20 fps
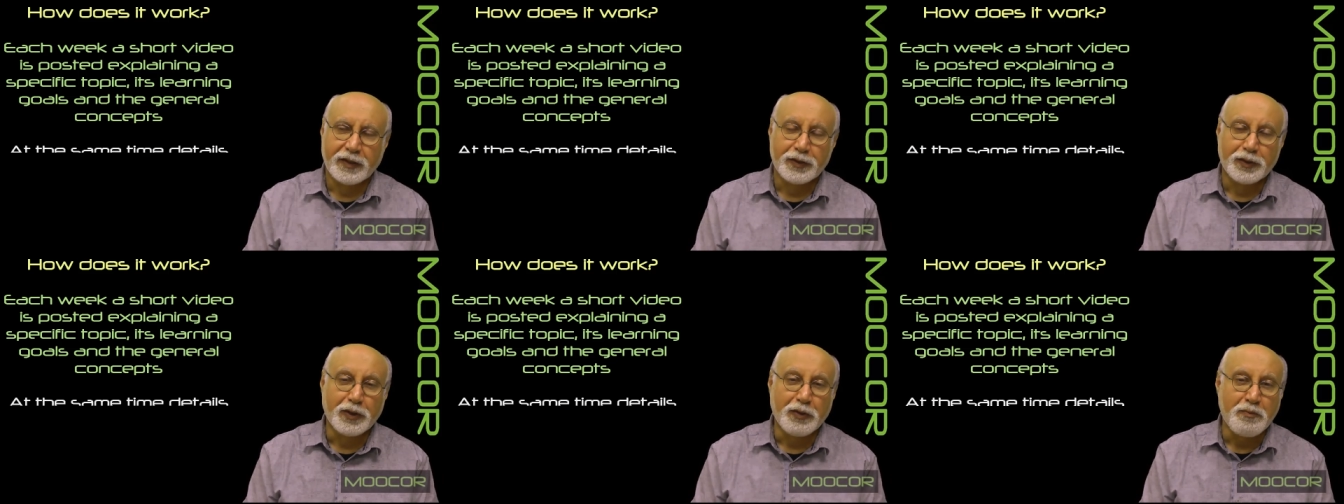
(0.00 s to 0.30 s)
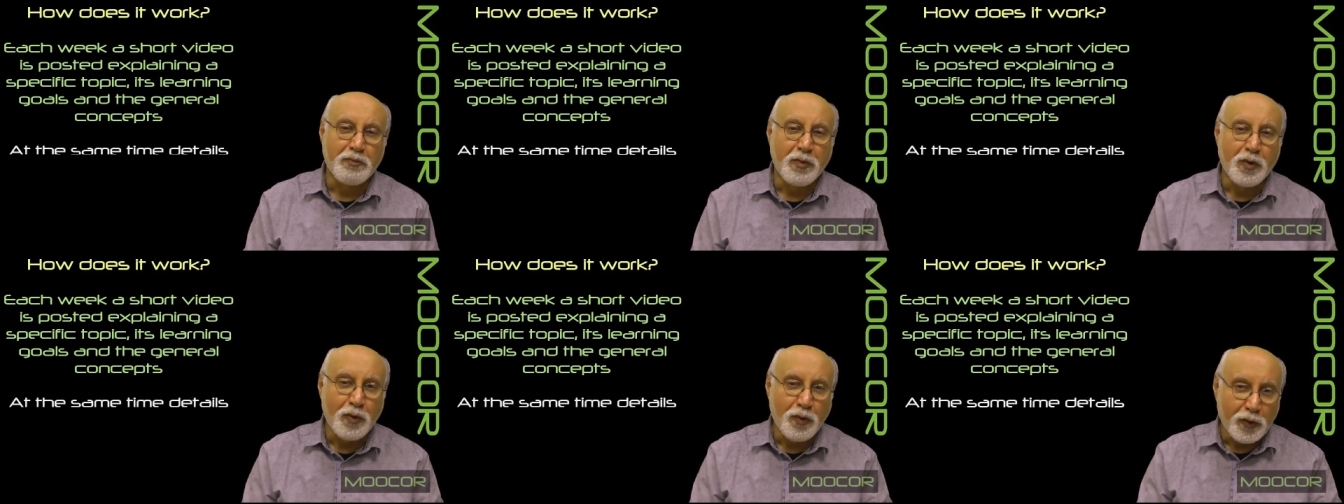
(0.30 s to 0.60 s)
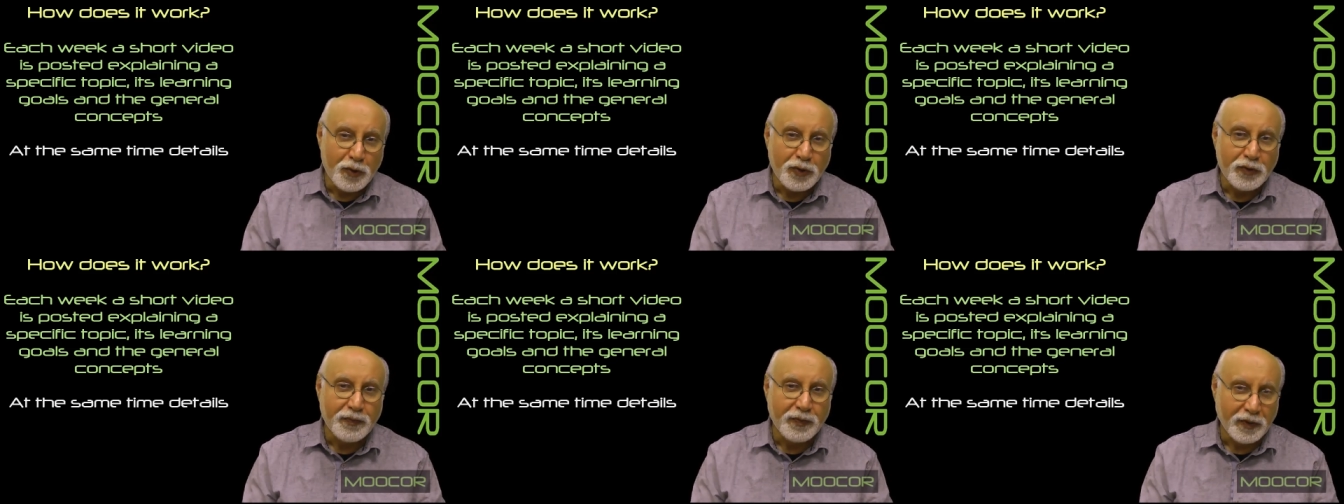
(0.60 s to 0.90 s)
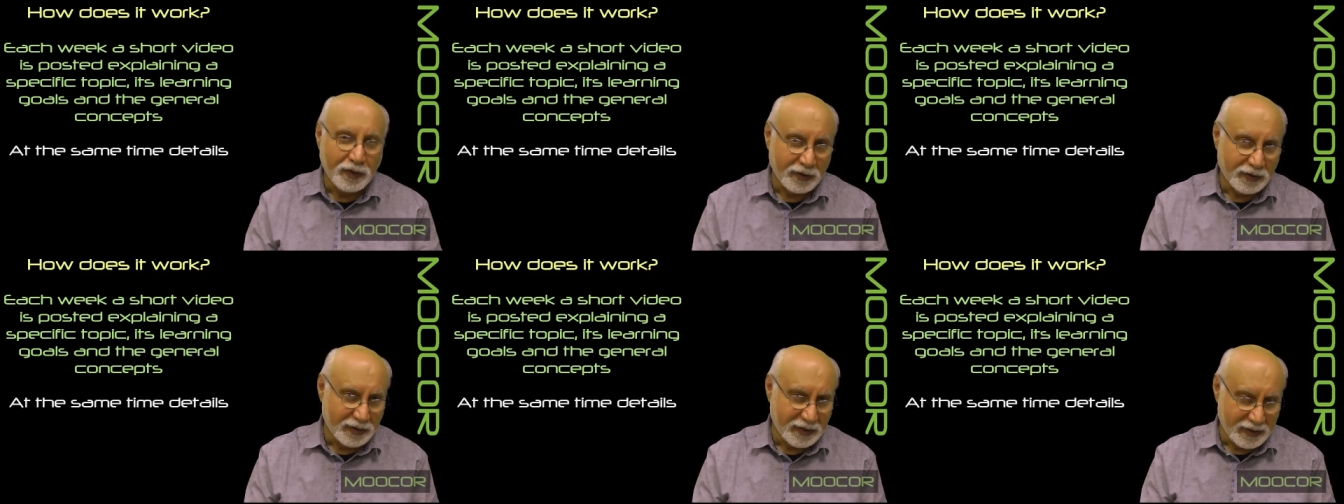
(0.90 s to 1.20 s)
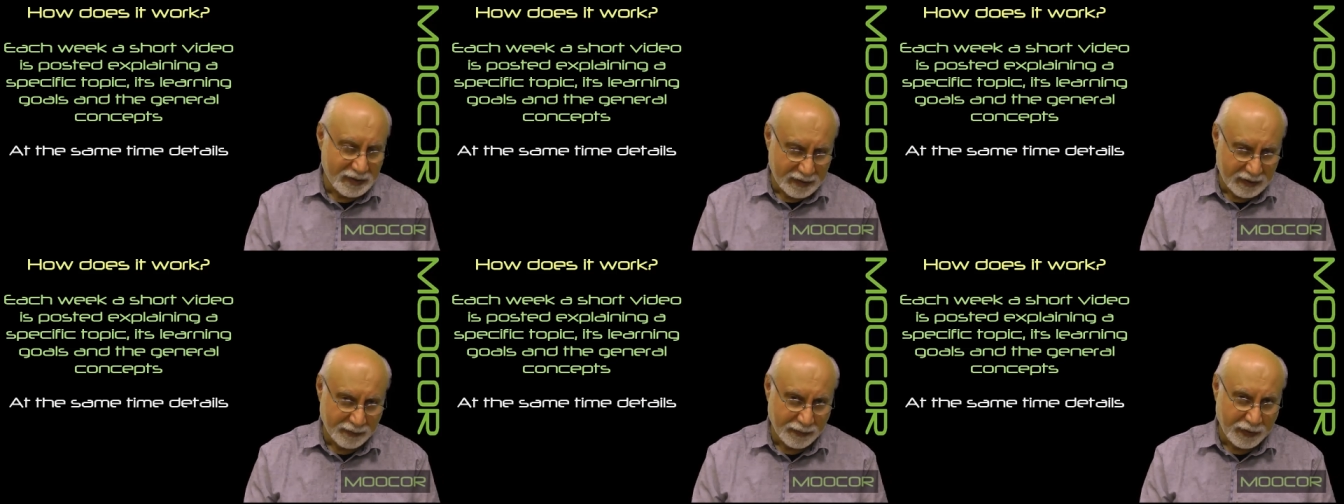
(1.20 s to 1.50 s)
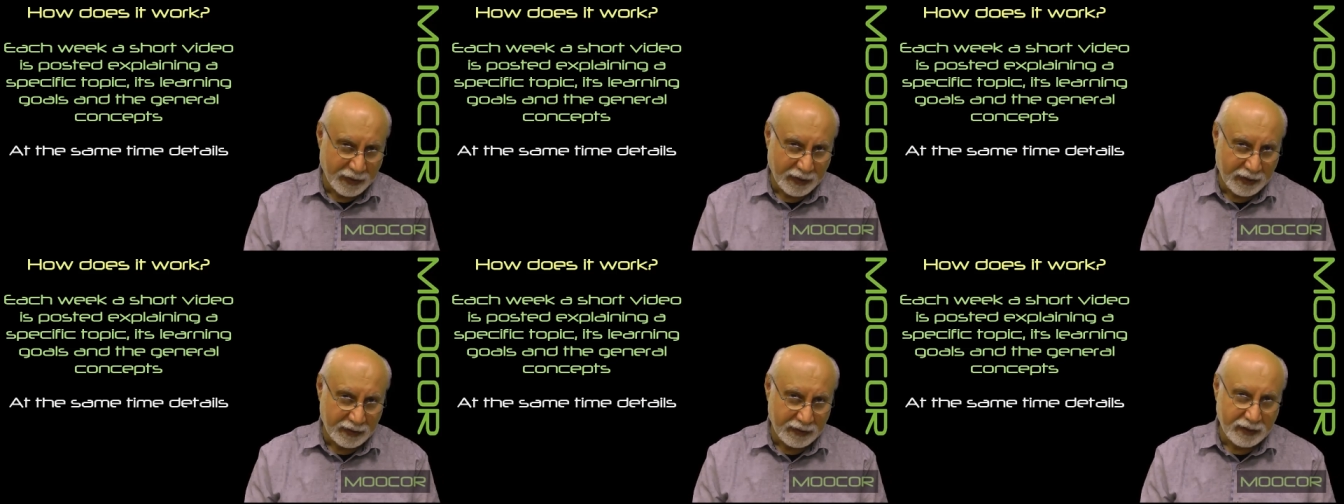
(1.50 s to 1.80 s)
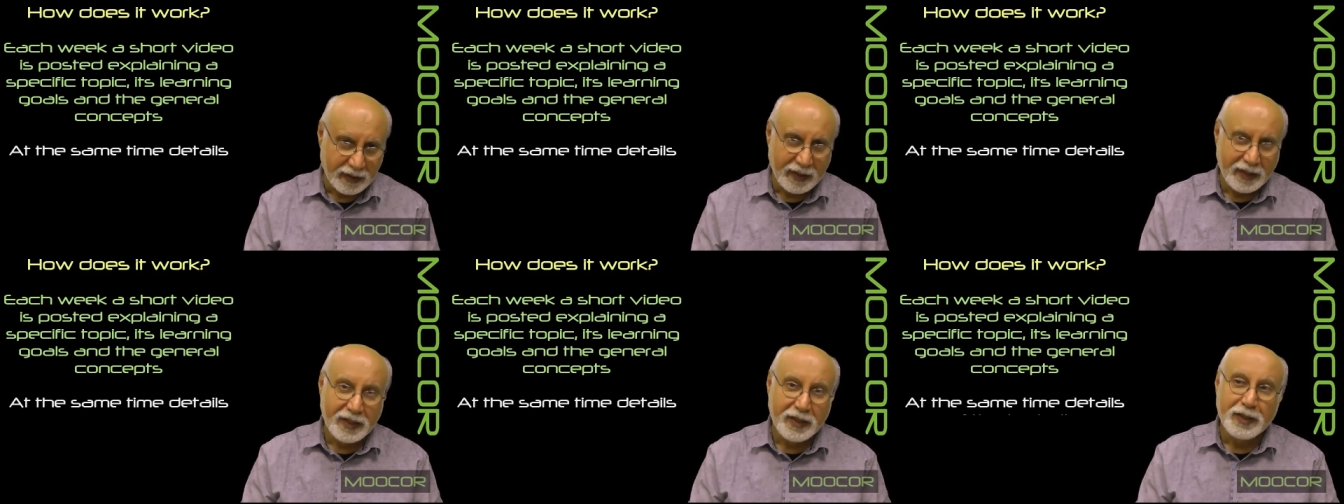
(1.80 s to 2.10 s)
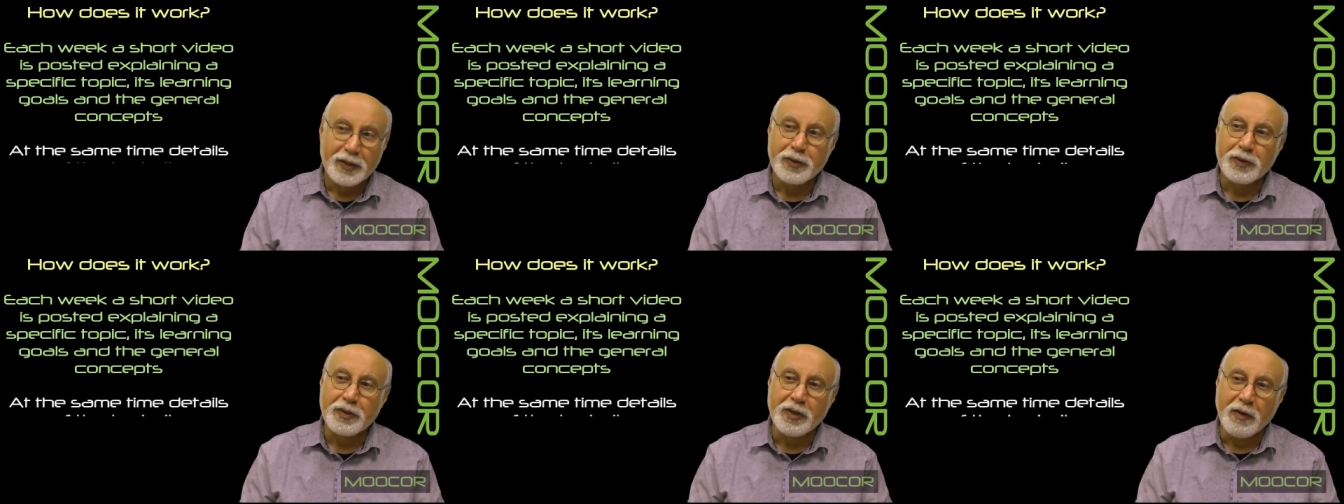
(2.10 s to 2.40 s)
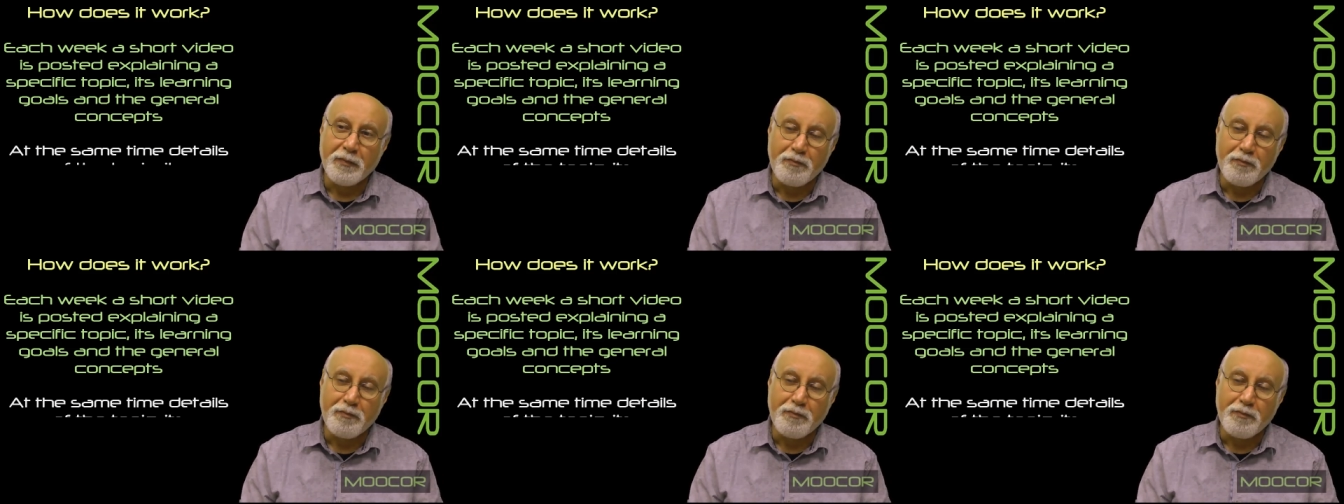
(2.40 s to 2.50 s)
The more you participate, the